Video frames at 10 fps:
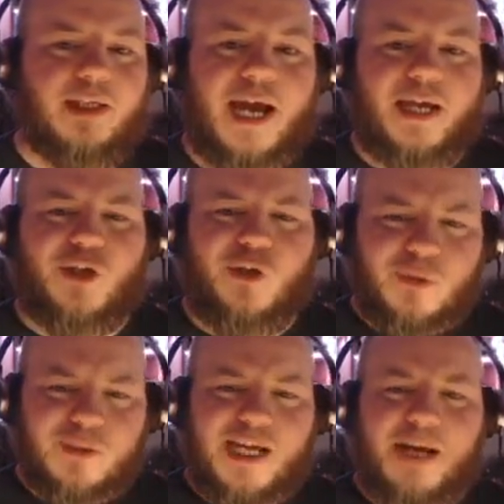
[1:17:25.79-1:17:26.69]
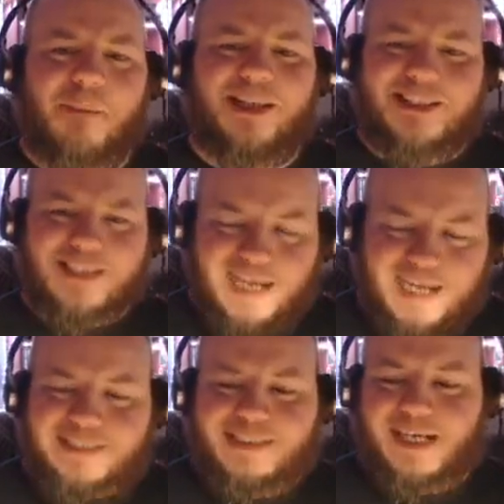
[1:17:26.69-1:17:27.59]
Akuna
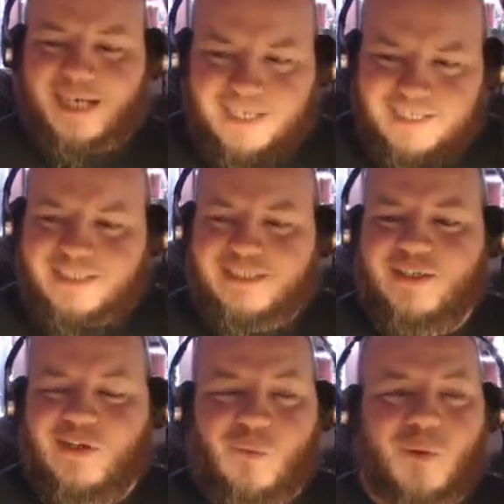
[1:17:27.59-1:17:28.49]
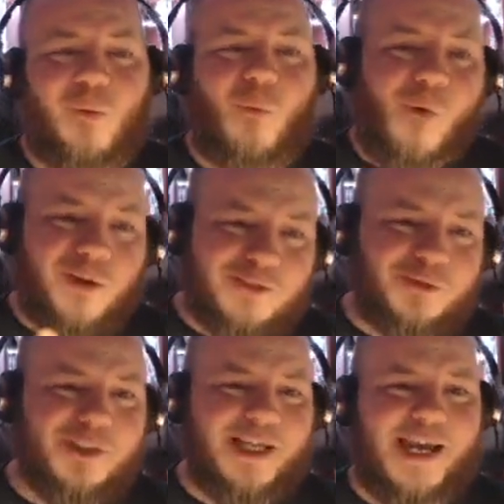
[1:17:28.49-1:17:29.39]
Matata! What a wonderful
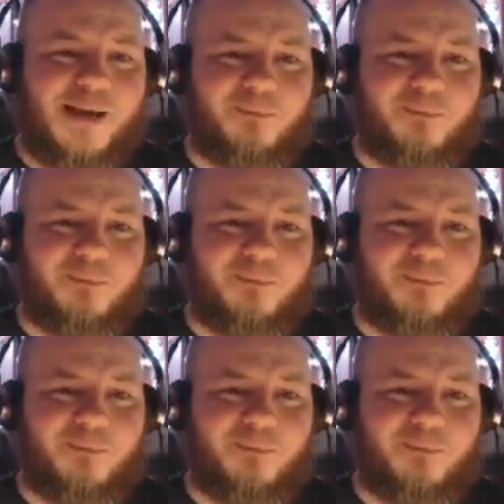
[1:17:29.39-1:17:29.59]
name.